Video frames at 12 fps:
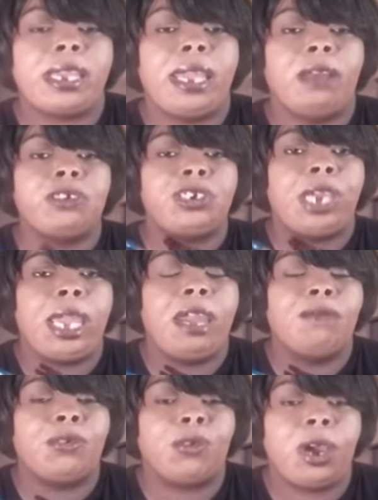account she
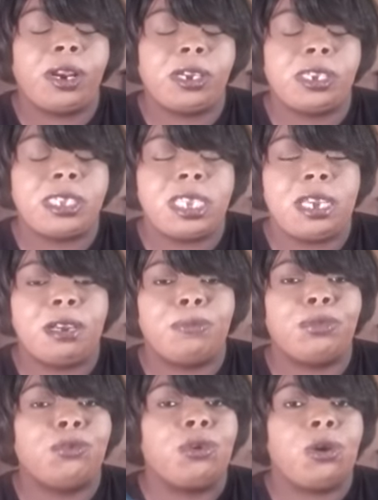had Veronica set
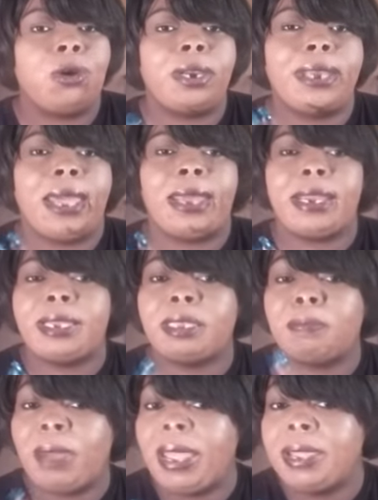up through Lloyd down
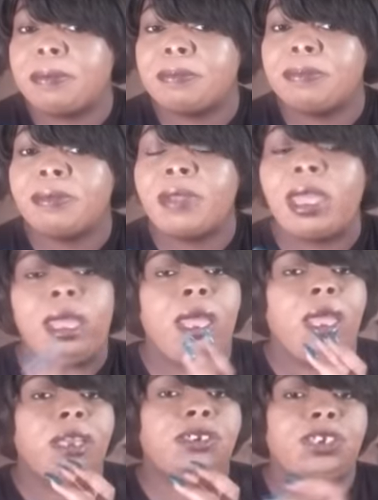at the bank.
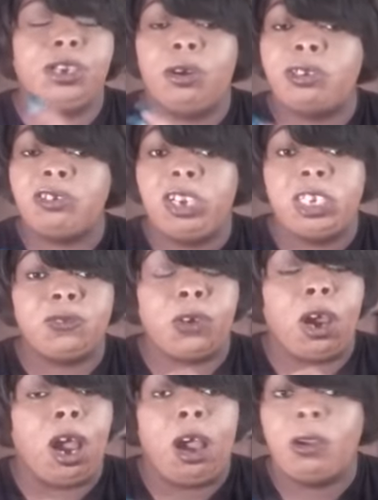She going to
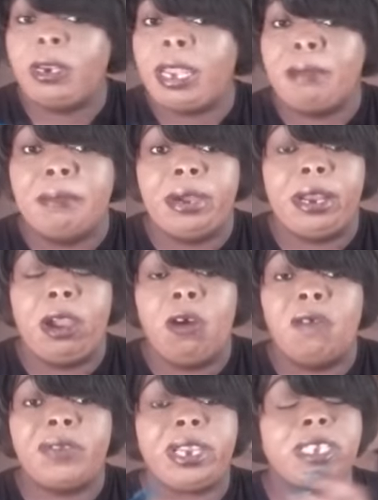transfer all of that money
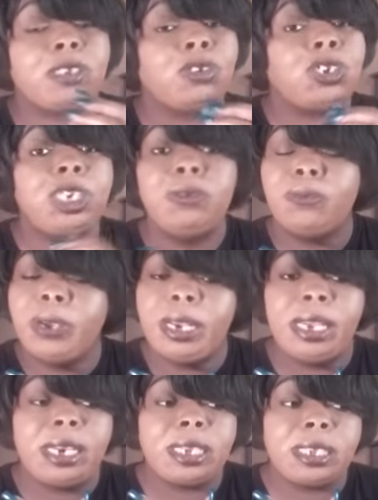over there. So she
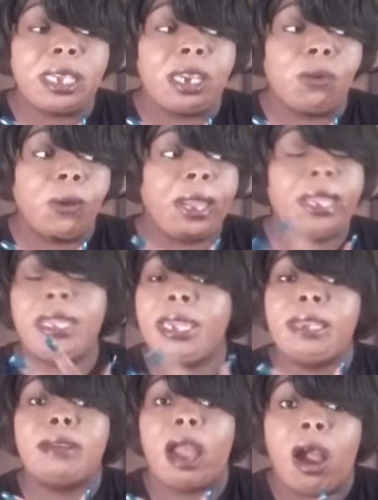really, in a, in a way,
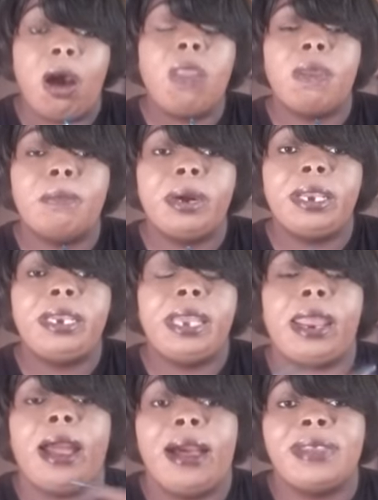getting all the money
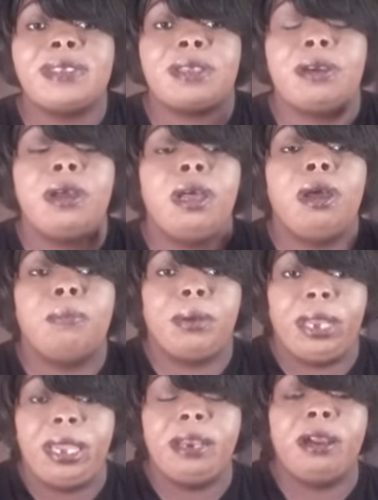that Oscar
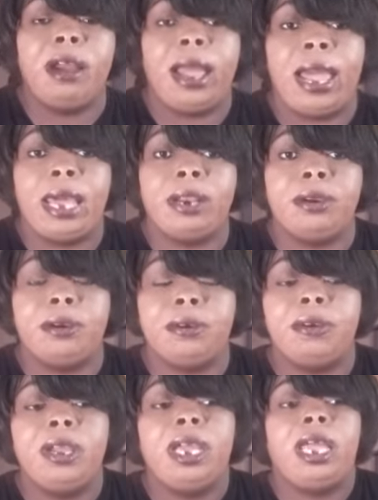played her out
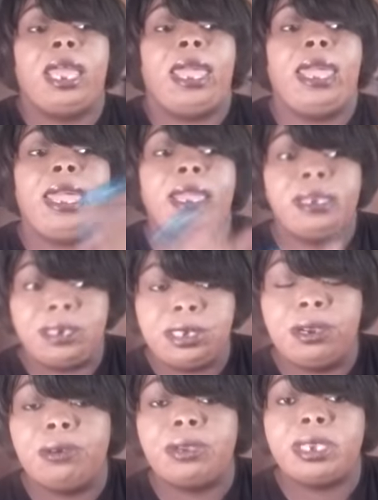of, and
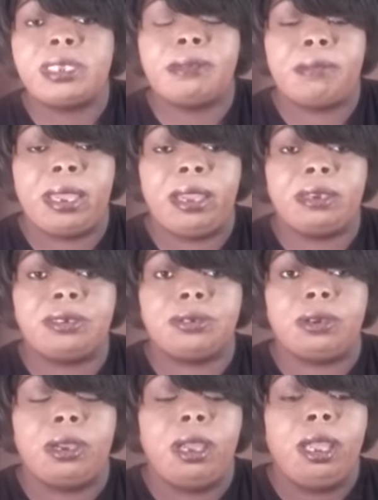she going to get some
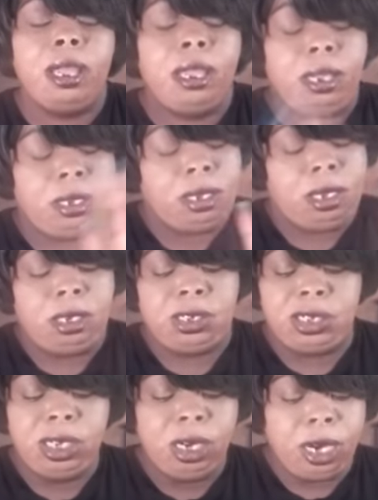extra.
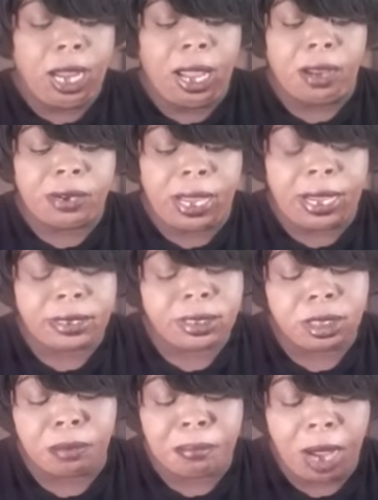She done called down
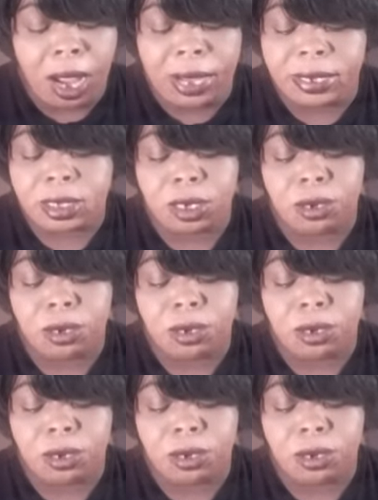to the bar and